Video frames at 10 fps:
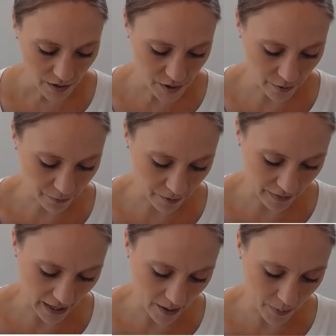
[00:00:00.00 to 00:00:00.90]
So for
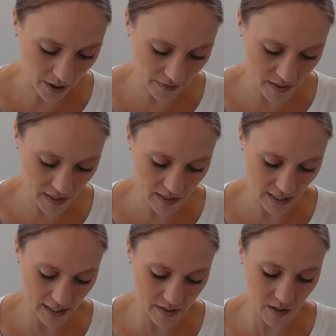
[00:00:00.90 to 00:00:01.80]
the hypothesis
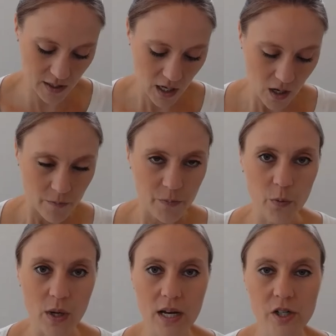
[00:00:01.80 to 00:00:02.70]
test,
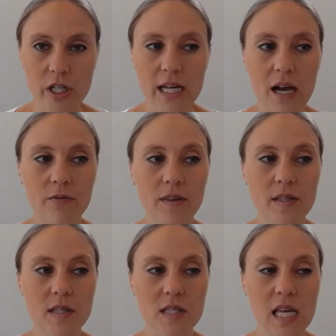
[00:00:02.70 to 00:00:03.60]
we actually have the
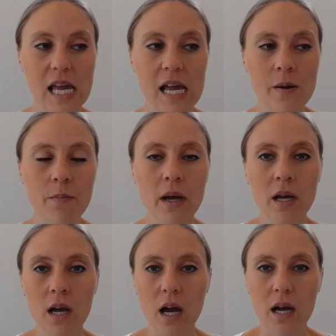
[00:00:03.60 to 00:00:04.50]
same
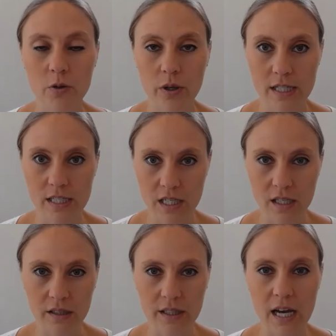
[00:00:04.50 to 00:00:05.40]

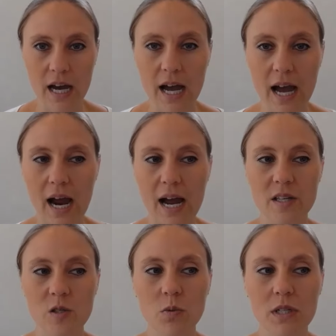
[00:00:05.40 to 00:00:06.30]
criteria
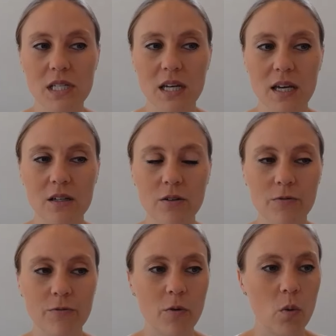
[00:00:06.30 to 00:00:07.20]
as we did
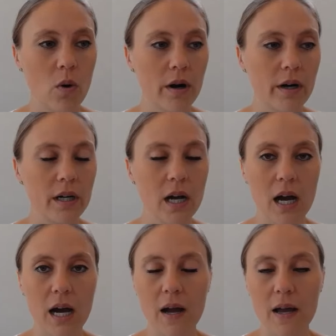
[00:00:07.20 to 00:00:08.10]
for
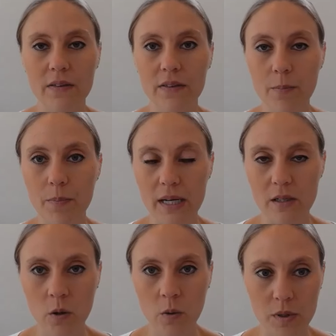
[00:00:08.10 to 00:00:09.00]
the
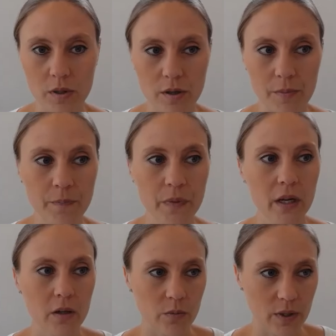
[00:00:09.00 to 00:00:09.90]
binomial,
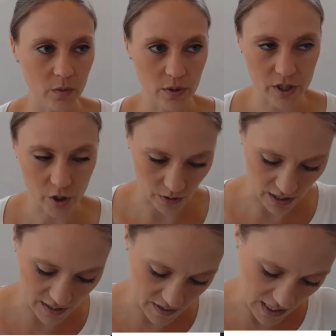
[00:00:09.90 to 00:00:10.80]
right? Which
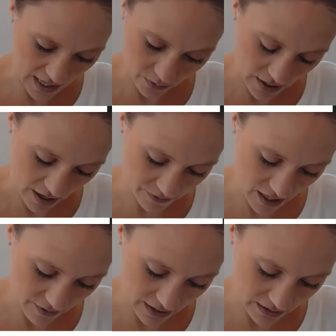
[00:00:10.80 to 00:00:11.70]
was that we have to
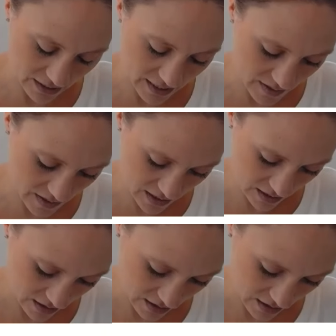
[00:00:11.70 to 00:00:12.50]
have at least,